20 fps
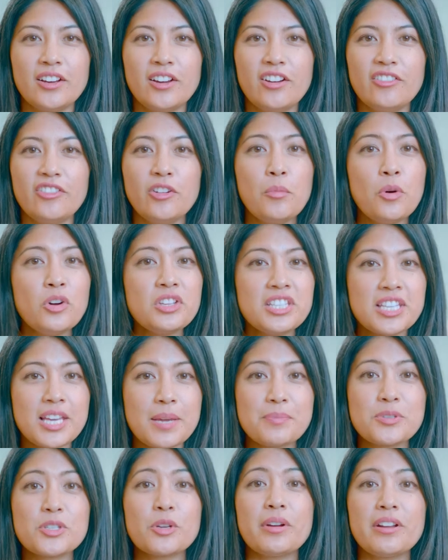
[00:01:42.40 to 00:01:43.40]
For more
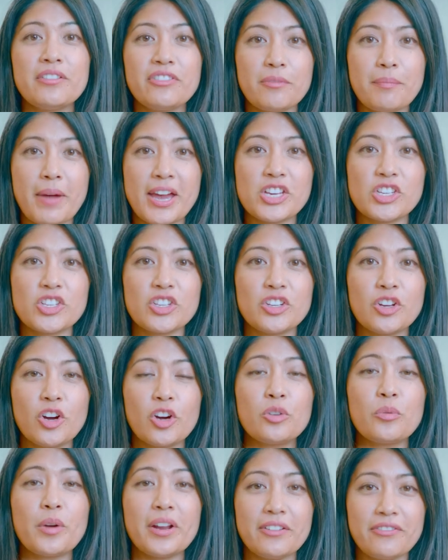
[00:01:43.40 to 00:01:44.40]
tips or information
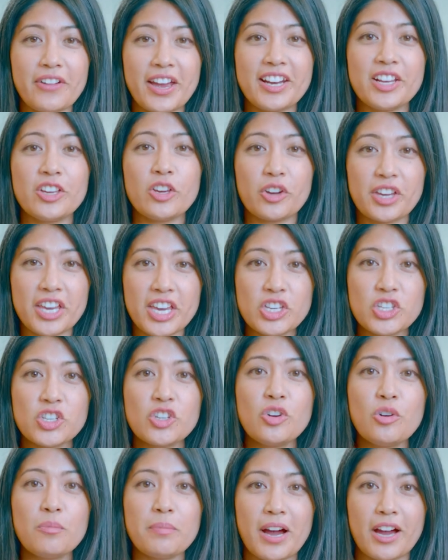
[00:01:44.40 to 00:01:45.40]
on renovating your kitchen
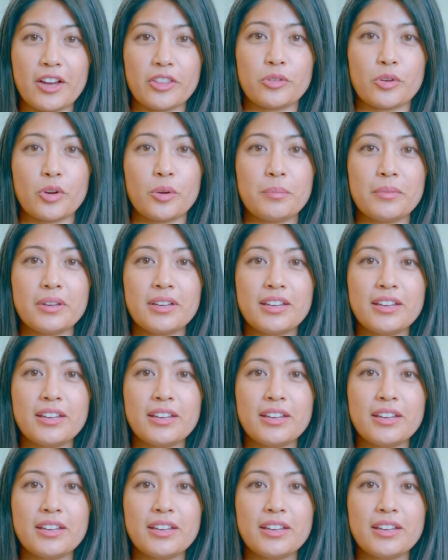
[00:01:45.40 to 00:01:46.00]
or bathroom,